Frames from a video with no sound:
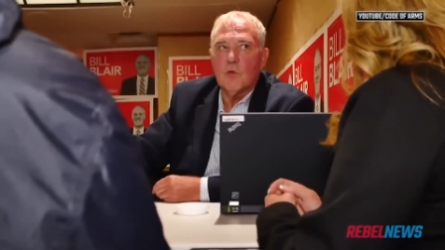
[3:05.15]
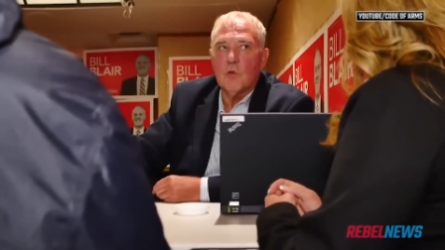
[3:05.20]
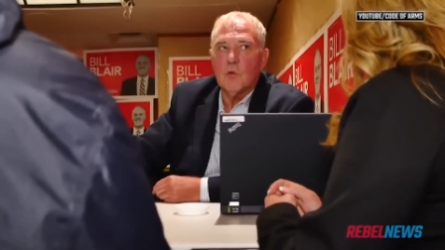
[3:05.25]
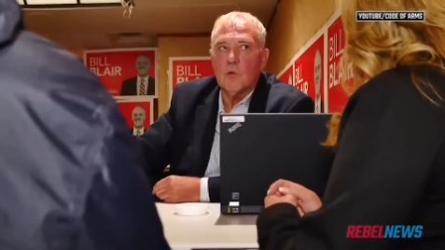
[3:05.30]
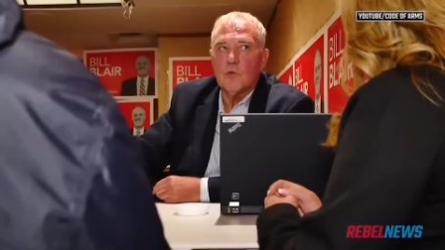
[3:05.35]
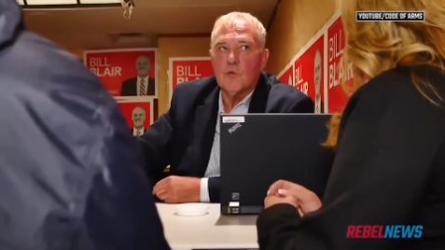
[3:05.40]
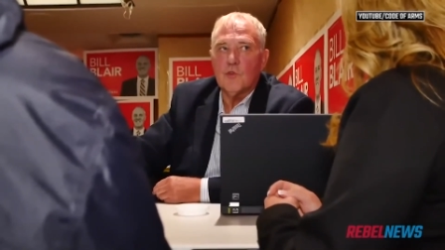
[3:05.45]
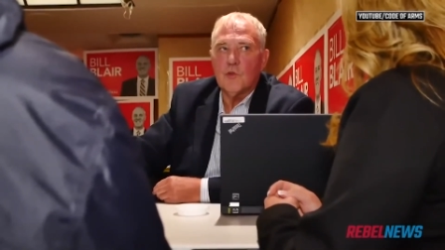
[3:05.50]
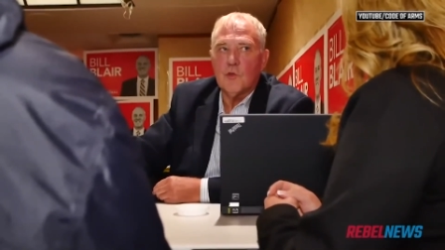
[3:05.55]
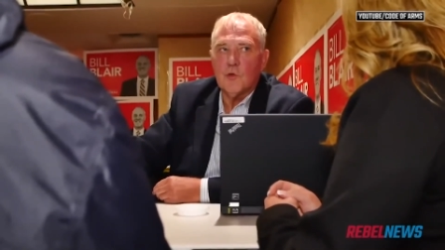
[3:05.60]

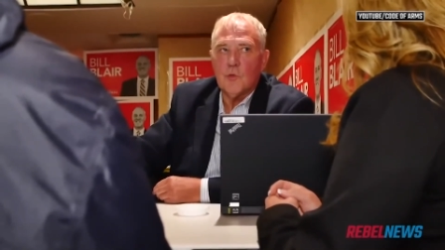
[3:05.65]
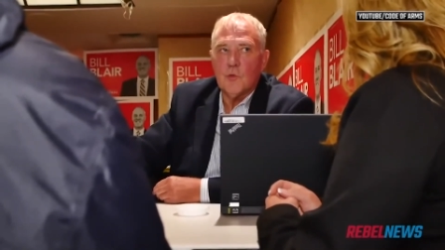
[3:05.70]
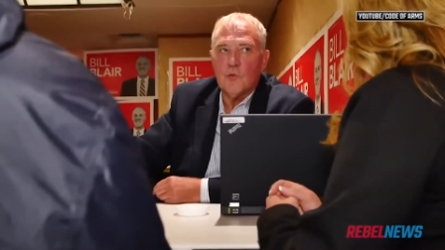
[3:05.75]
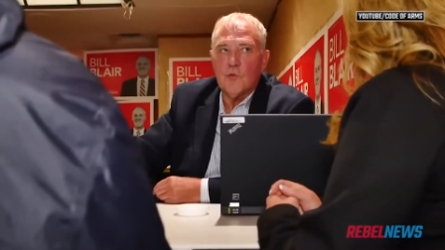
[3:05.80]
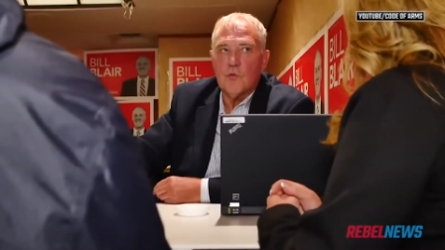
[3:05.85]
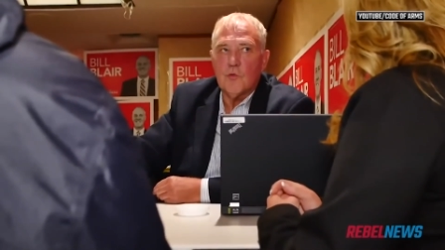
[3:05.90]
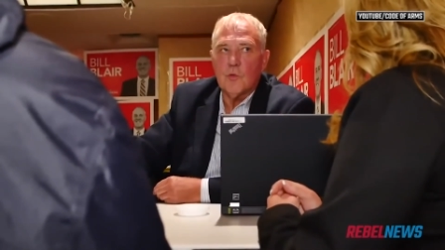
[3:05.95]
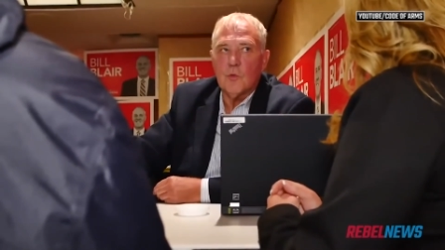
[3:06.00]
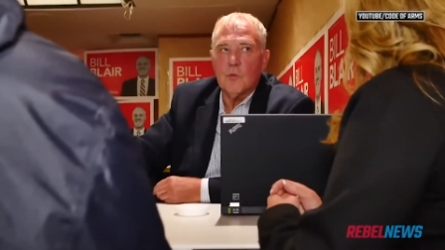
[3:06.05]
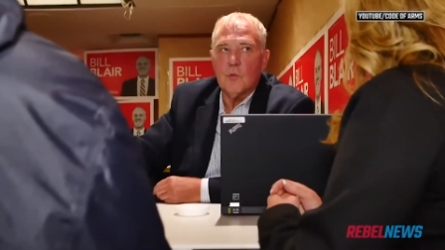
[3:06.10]
who
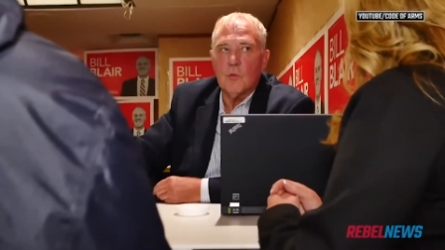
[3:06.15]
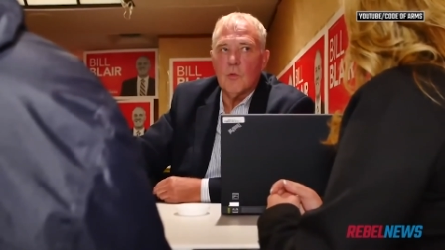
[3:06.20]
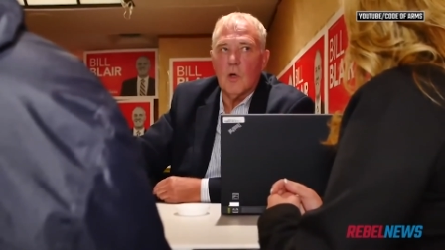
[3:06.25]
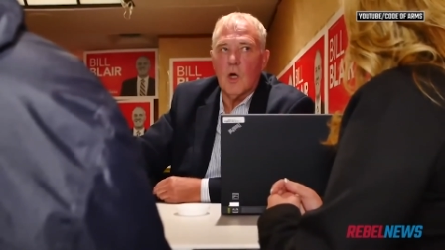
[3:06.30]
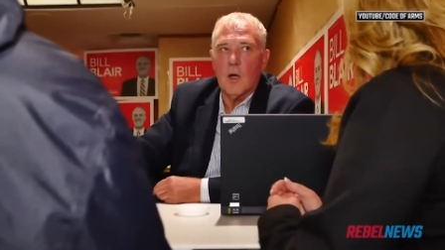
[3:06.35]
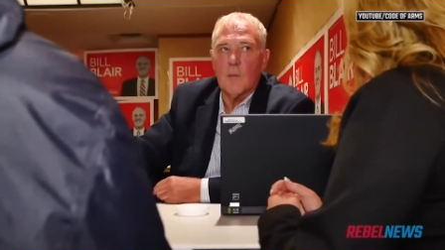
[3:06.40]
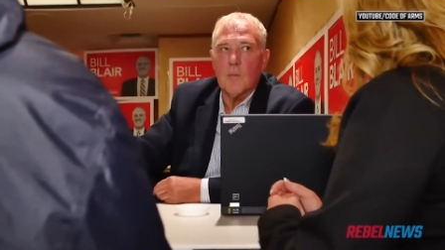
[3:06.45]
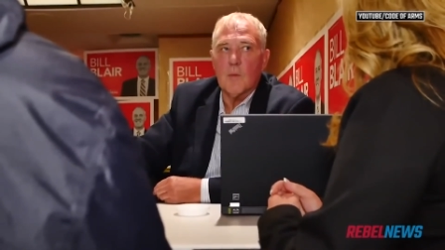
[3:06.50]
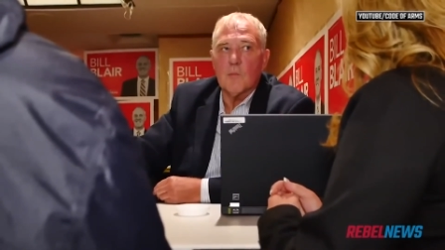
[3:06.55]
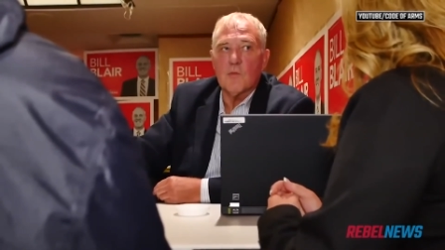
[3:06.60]
choose to
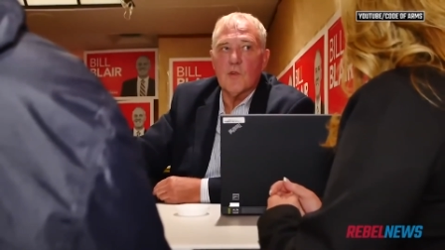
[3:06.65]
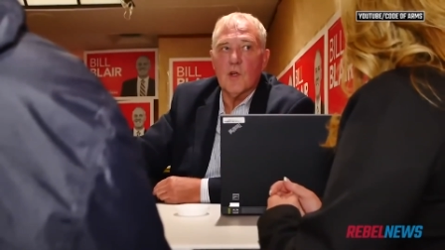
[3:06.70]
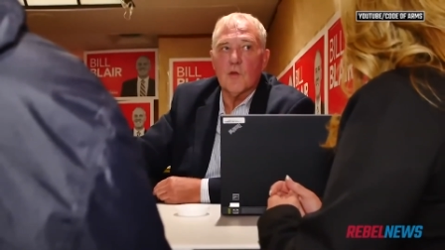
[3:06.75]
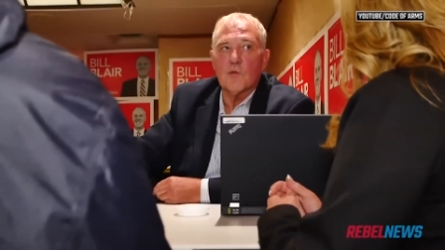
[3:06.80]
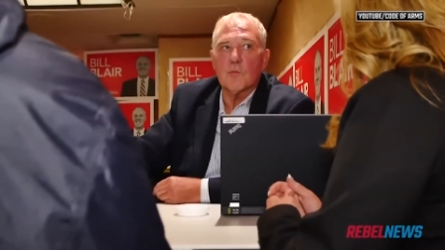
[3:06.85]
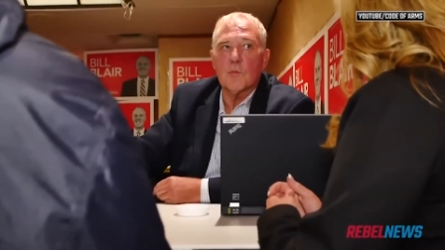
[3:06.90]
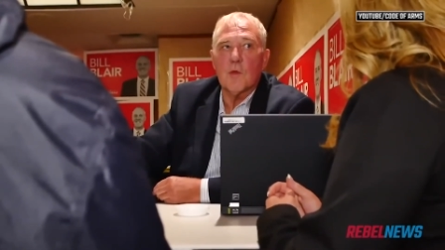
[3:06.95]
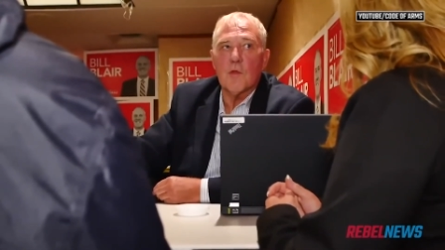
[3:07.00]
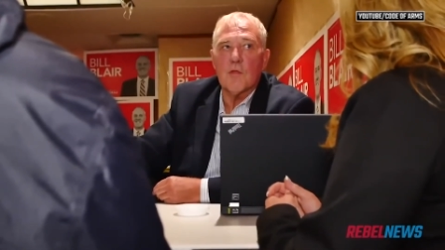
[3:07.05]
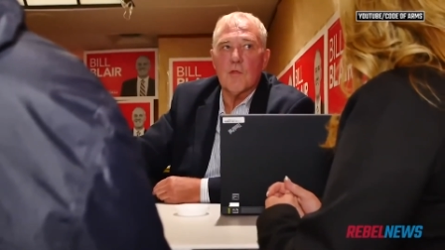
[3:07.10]
arm
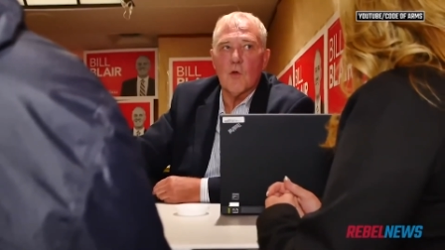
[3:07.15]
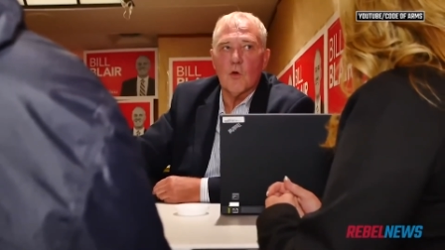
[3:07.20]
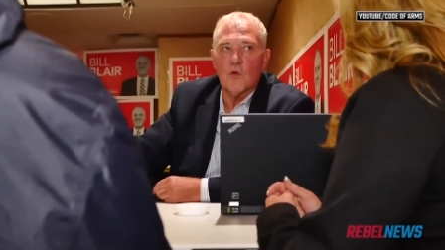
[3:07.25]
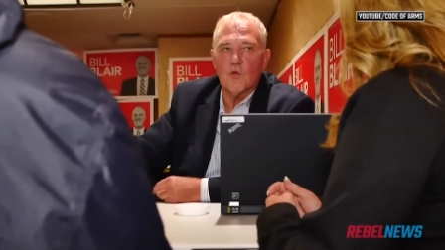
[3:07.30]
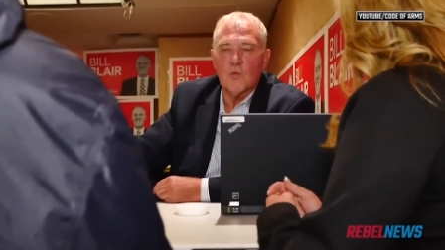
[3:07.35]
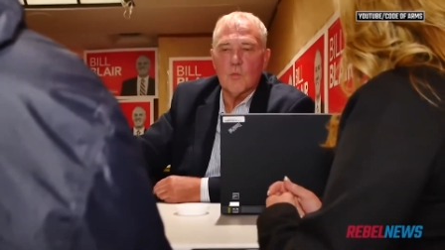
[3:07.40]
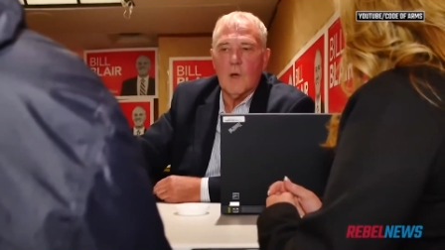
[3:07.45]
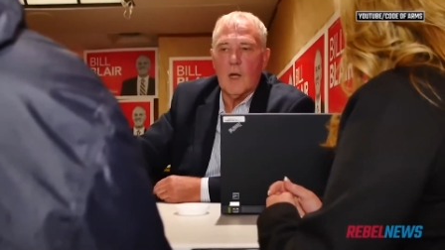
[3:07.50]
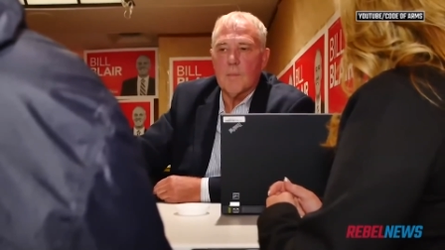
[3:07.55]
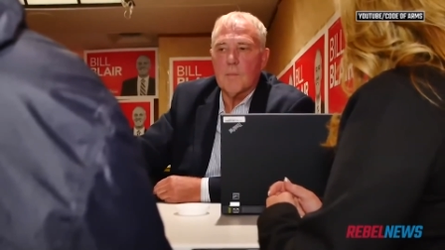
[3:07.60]
themselves with
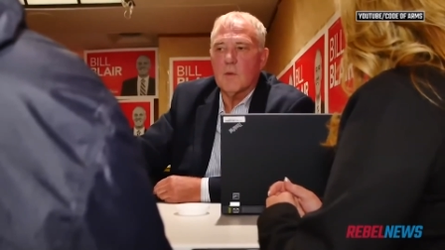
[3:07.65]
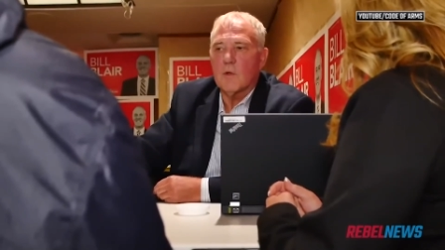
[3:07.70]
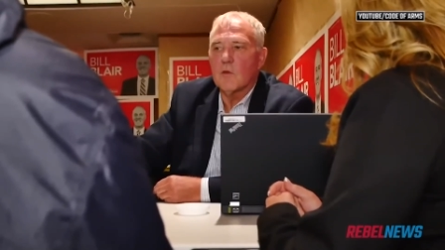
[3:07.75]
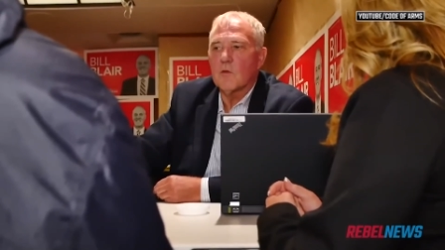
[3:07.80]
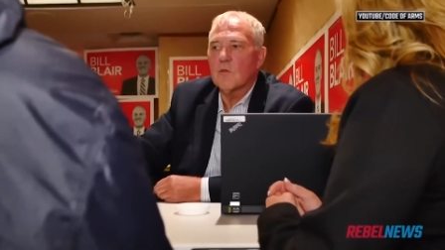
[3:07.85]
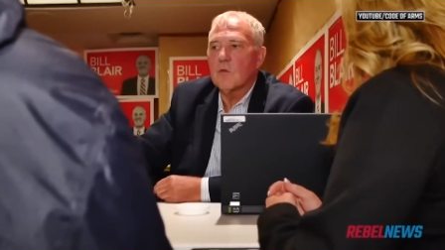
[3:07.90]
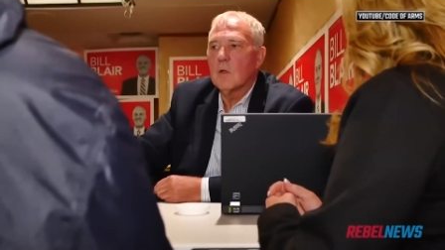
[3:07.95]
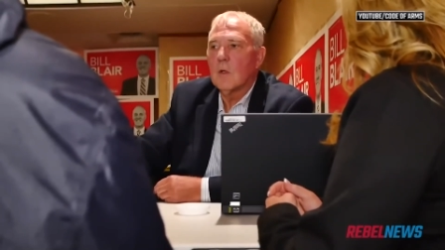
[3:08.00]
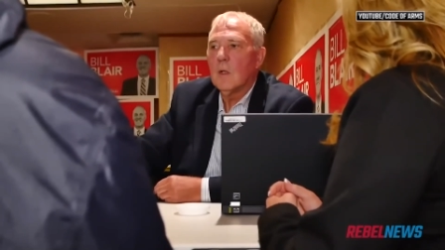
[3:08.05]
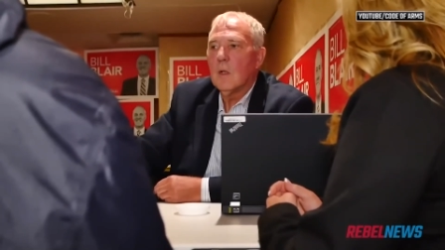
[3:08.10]
those
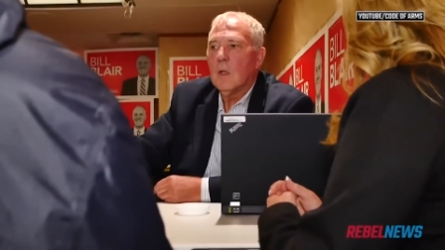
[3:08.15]
weapons